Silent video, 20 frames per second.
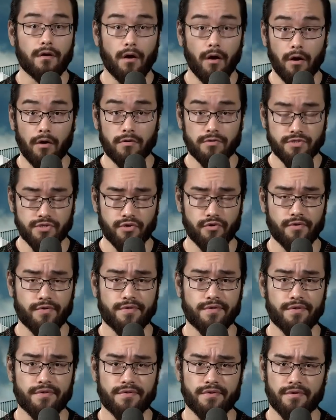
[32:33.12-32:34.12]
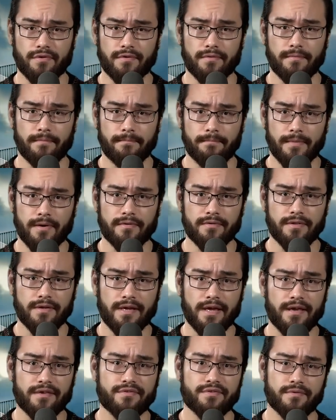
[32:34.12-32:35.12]
All choices are
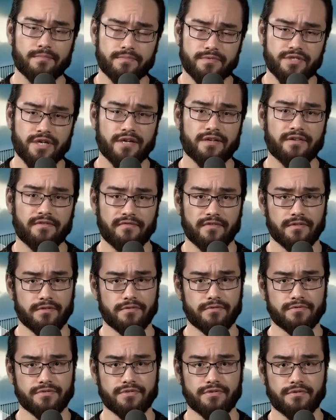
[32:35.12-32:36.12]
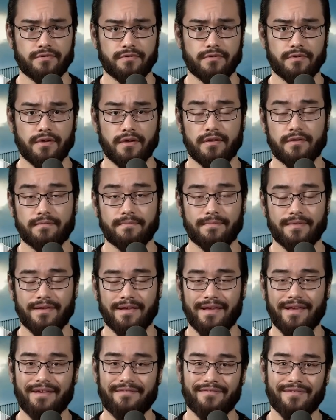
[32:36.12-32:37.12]
merely a subjective illusion, and
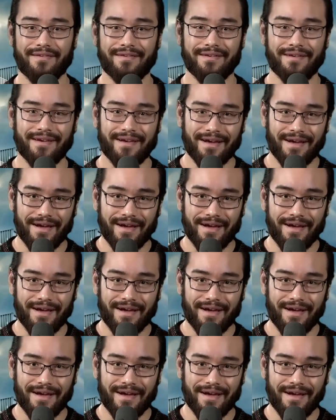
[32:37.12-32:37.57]
even